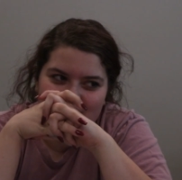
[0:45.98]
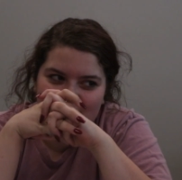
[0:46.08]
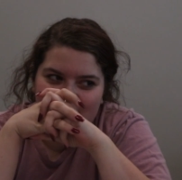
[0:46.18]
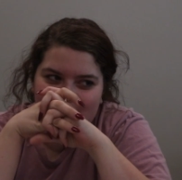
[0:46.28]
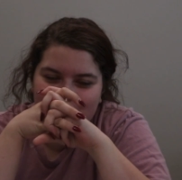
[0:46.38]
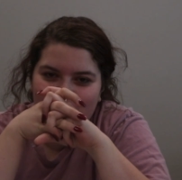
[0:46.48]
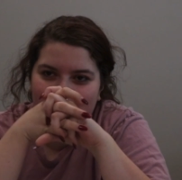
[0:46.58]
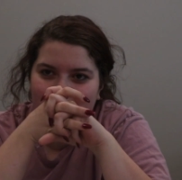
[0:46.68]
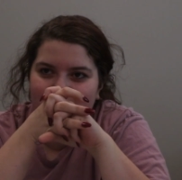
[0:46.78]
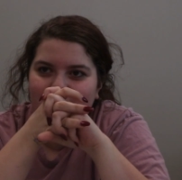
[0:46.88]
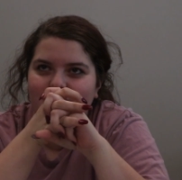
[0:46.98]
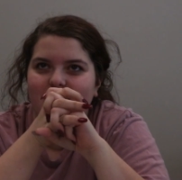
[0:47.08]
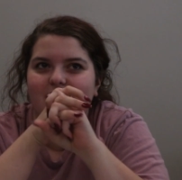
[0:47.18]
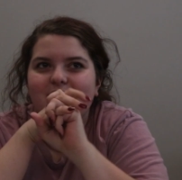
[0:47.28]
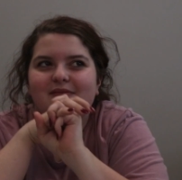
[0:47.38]
Um,
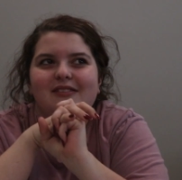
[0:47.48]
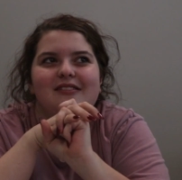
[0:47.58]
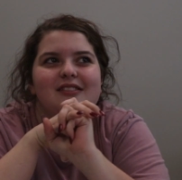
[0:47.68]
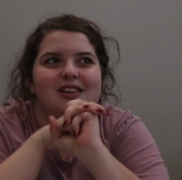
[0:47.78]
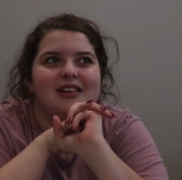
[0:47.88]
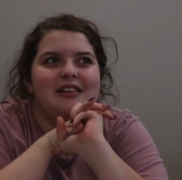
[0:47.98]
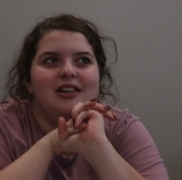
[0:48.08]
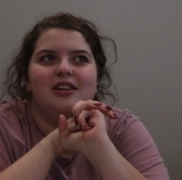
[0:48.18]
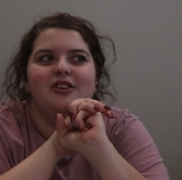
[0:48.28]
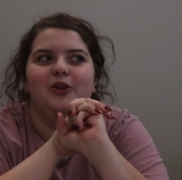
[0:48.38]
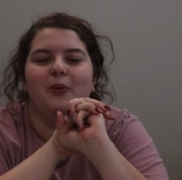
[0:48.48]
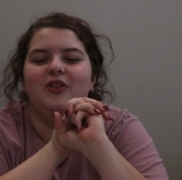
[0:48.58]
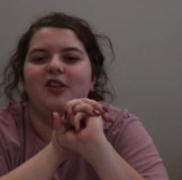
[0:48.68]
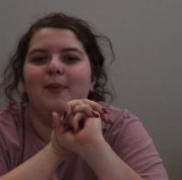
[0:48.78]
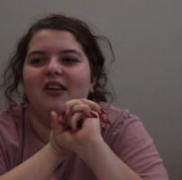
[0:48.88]
probably the one
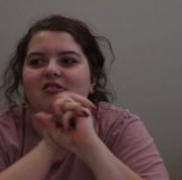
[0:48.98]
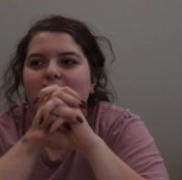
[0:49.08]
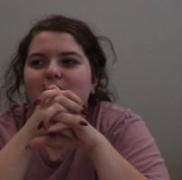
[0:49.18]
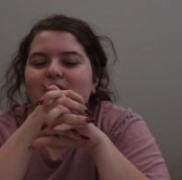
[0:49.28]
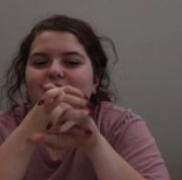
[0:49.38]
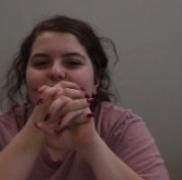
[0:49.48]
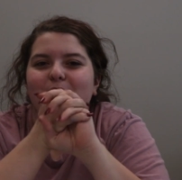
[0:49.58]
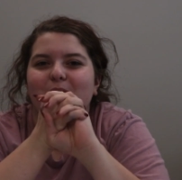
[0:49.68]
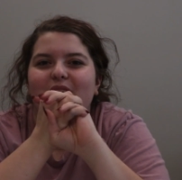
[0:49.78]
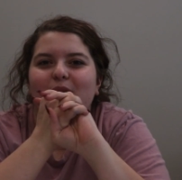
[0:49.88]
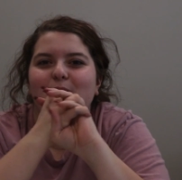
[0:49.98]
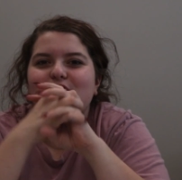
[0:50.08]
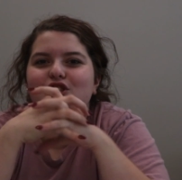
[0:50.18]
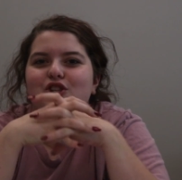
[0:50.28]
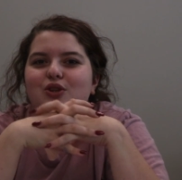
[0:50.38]
this past summer when I
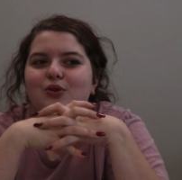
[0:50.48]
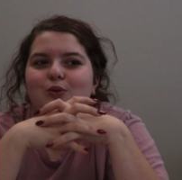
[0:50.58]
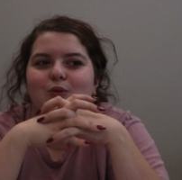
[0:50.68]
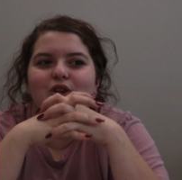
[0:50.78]
went to